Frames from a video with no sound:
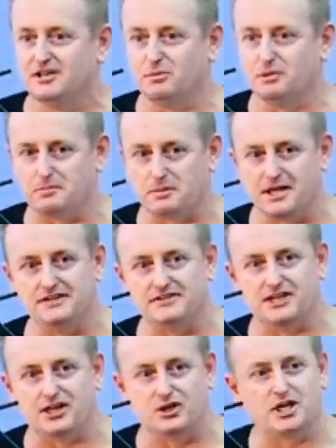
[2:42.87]
when we played
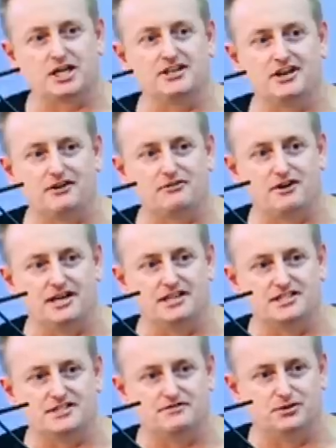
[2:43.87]
the Kolkata Knight
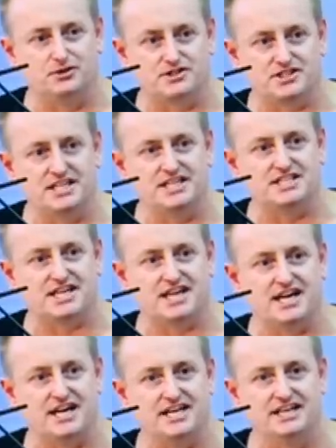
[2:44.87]
Riders for
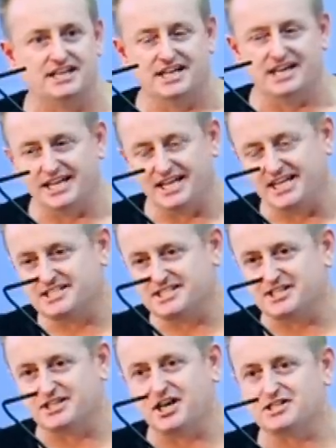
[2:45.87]
CSK, and he is
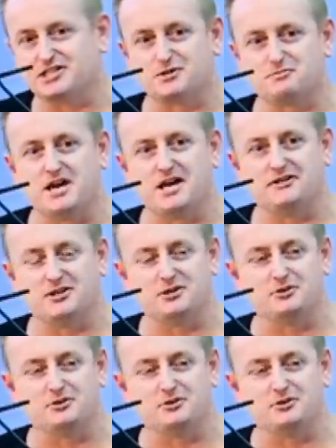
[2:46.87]
the nicest man that